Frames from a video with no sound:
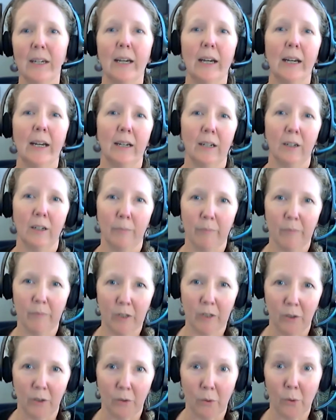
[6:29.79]

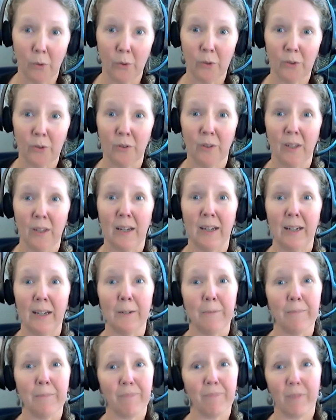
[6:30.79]
Or do they